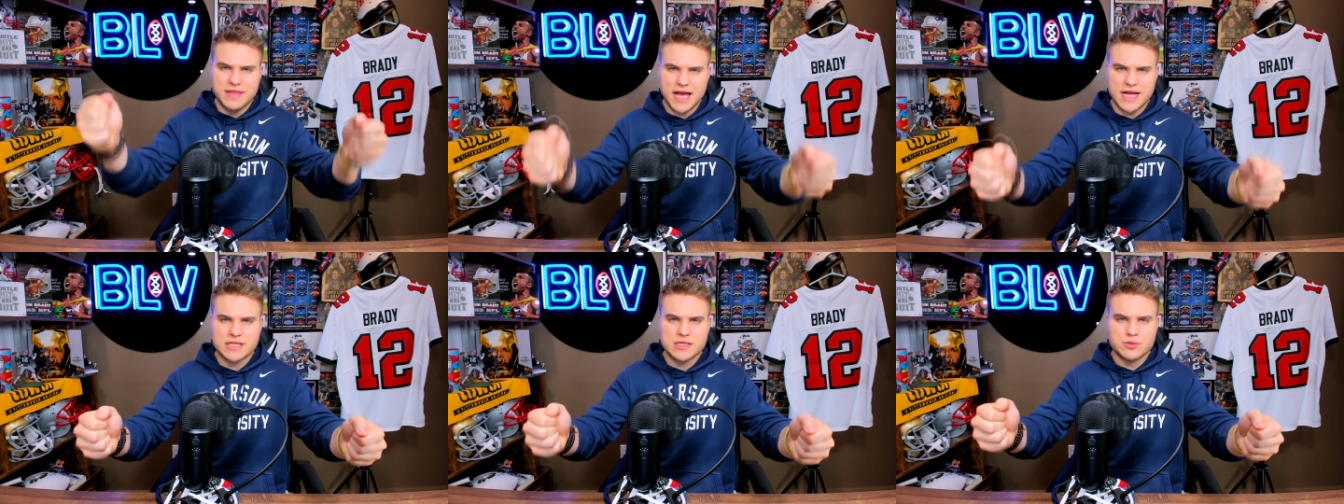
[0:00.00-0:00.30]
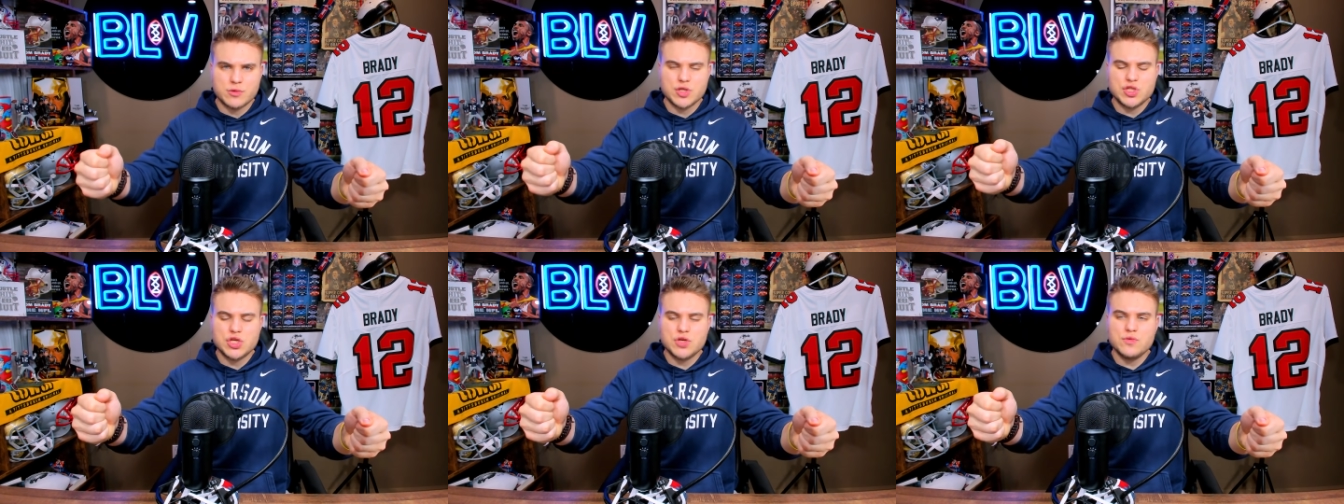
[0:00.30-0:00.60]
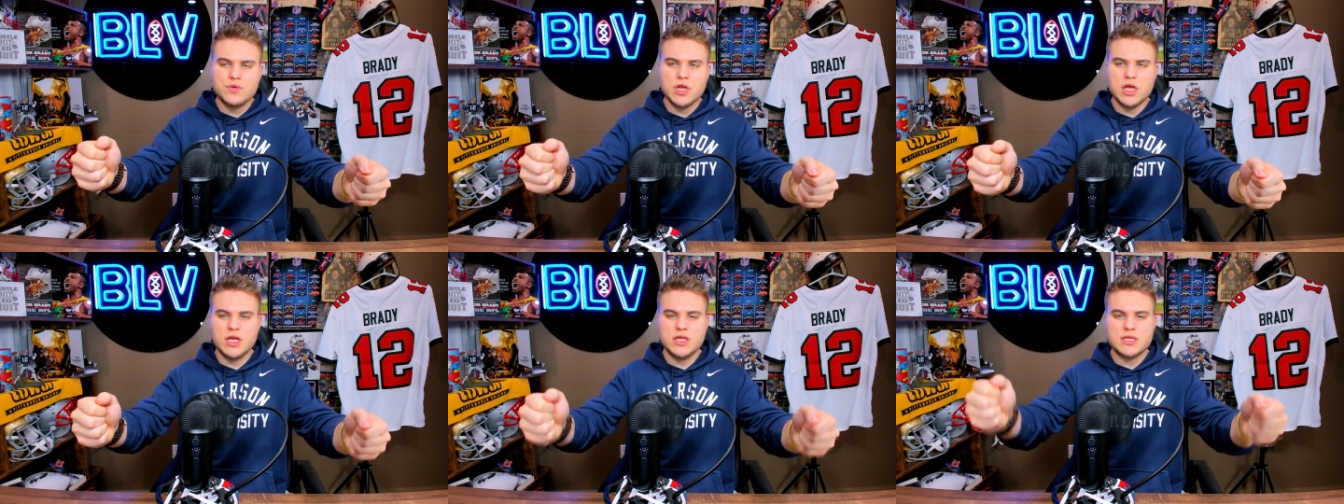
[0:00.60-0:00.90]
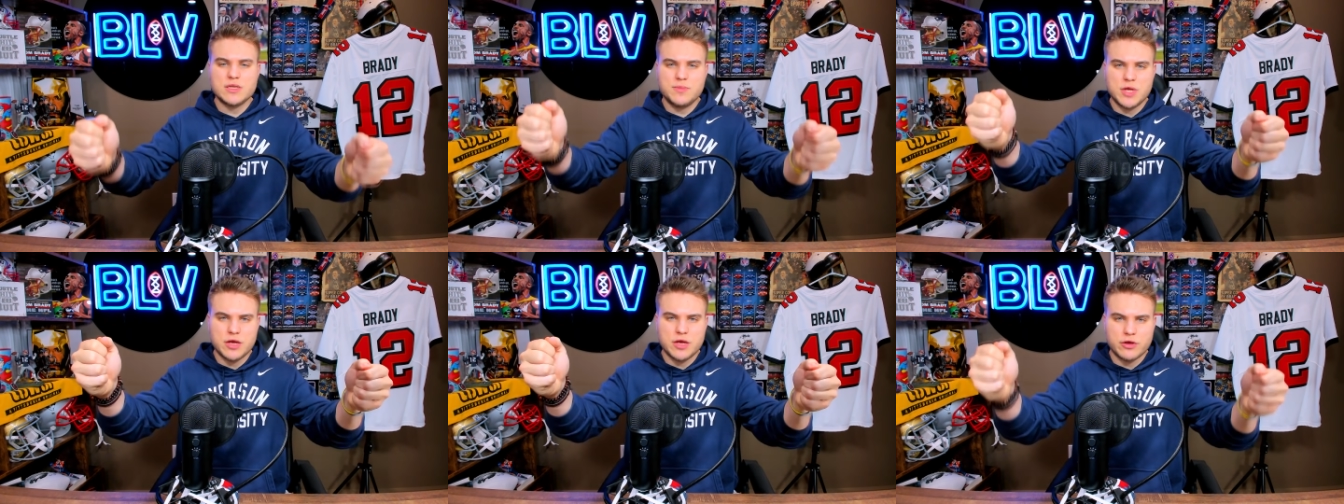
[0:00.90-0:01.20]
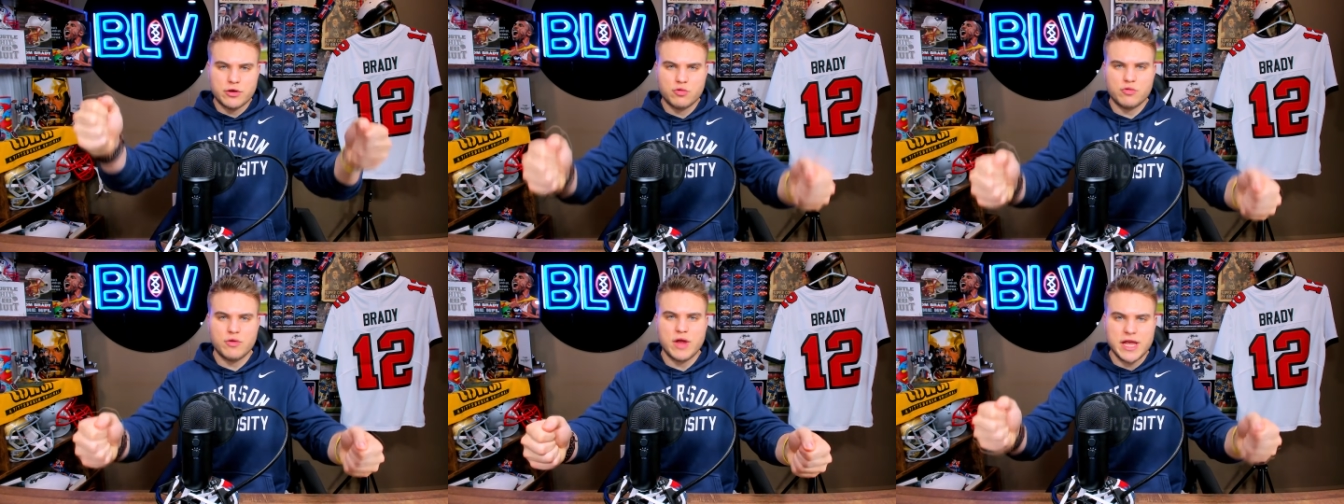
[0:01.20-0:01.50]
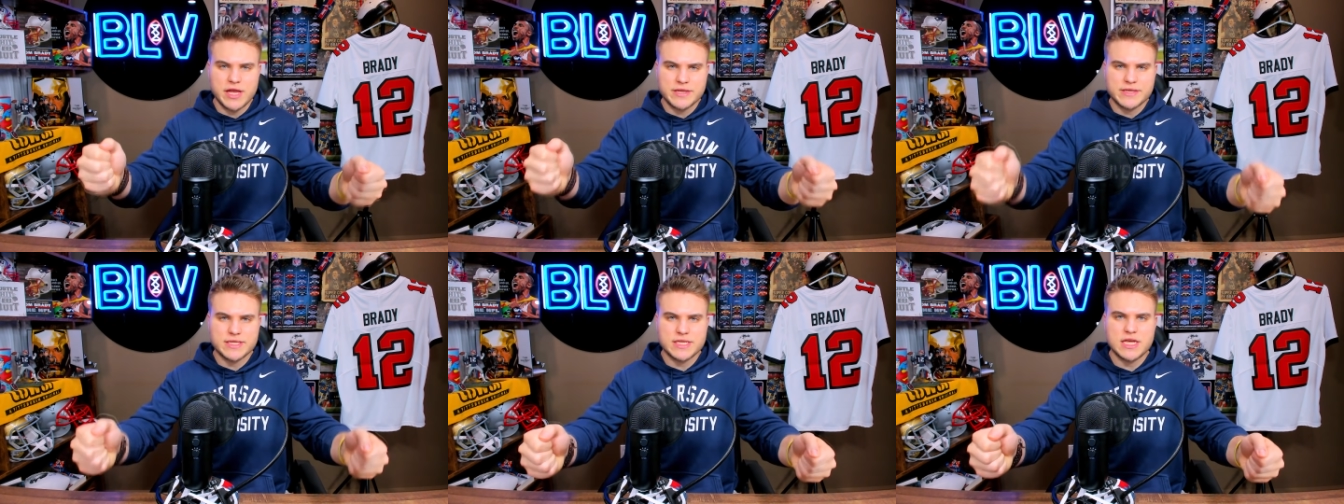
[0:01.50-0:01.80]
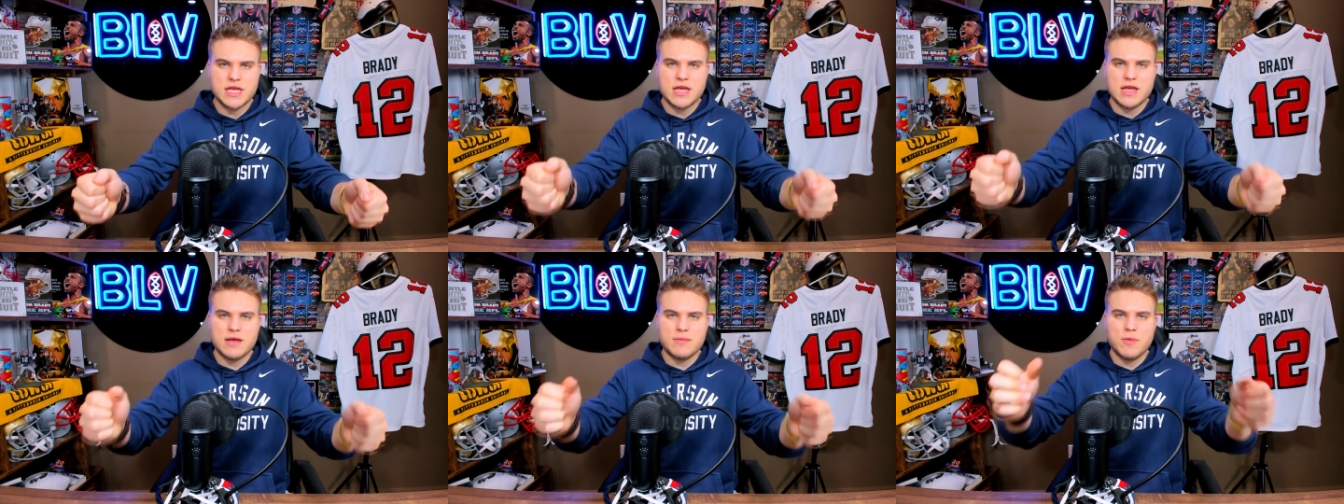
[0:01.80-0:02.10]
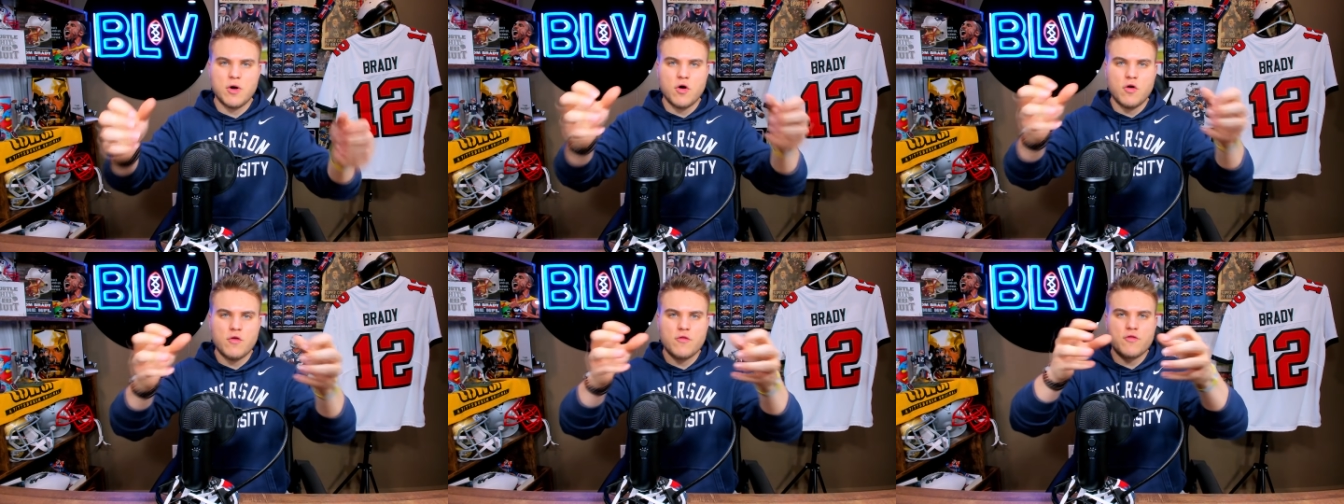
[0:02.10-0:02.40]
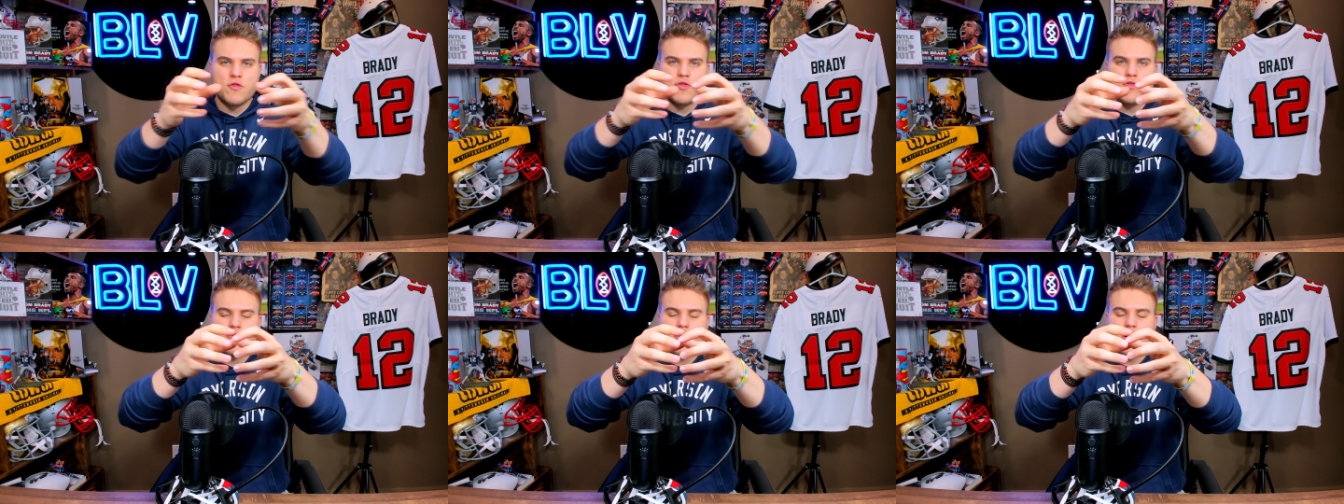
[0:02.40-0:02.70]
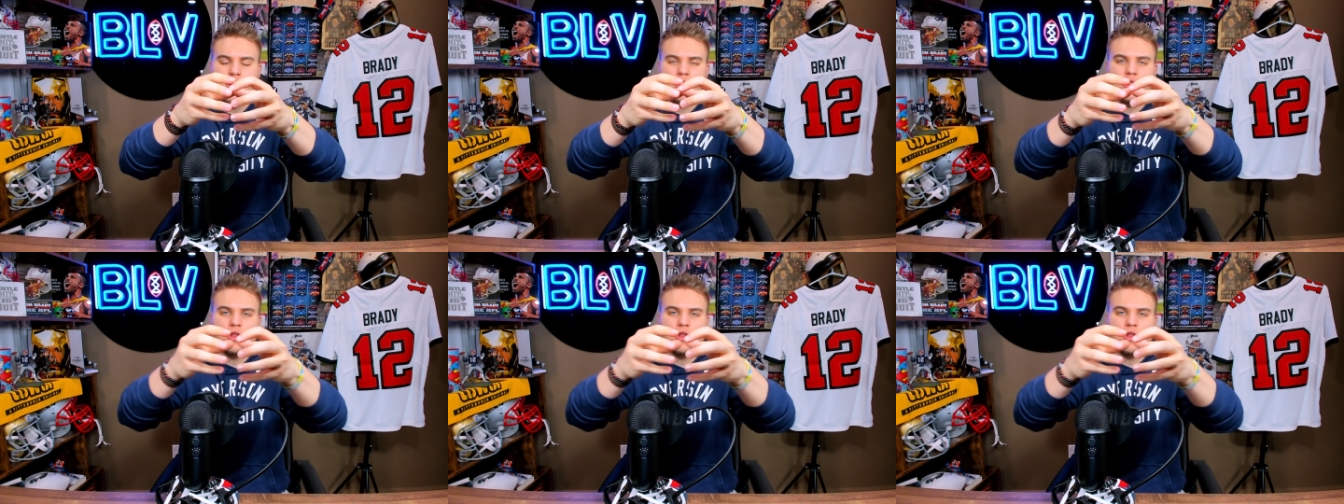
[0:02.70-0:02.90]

That's what you need to be a great team over a